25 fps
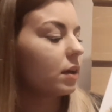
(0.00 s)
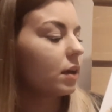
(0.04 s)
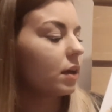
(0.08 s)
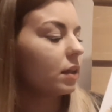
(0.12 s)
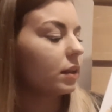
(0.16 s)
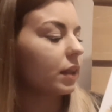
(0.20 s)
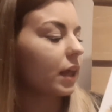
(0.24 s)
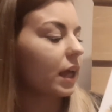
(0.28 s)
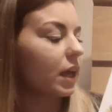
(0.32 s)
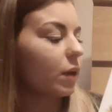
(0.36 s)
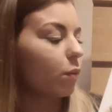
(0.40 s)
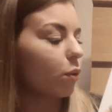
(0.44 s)

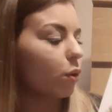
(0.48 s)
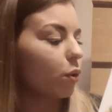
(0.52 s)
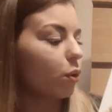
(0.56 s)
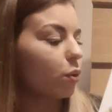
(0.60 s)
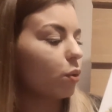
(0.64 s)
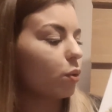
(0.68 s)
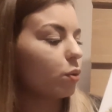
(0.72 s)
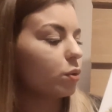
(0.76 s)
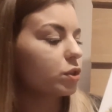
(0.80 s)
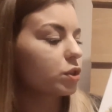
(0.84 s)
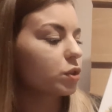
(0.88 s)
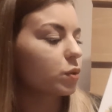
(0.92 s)
They were
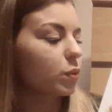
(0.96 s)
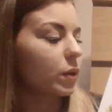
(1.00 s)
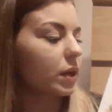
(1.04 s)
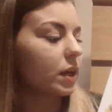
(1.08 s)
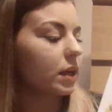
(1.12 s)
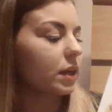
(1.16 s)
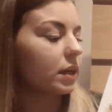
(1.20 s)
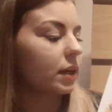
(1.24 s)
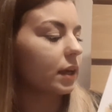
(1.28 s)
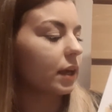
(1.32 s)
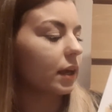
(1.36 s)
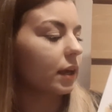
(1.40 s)
all
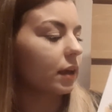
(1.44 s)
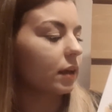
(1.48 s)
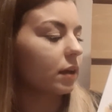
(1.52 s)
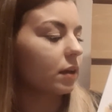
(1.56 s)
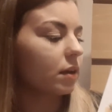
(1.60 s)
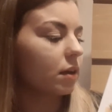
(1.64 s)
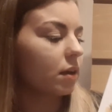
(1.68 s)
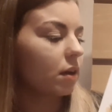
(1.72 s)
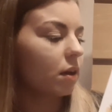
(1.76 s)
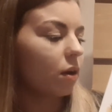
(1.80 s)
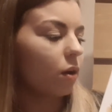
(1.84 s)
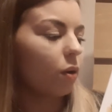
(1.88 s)
squeaking.
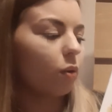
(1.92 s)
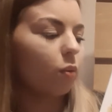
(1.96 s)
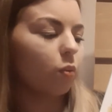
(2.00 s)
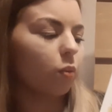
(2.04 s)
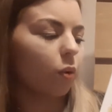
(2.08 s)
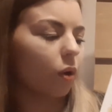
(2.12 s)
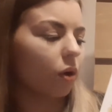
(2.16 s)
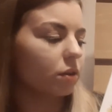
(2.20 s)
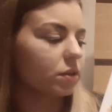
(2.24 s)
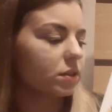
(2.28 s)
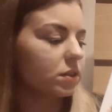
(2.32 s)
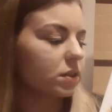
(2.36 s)
"What's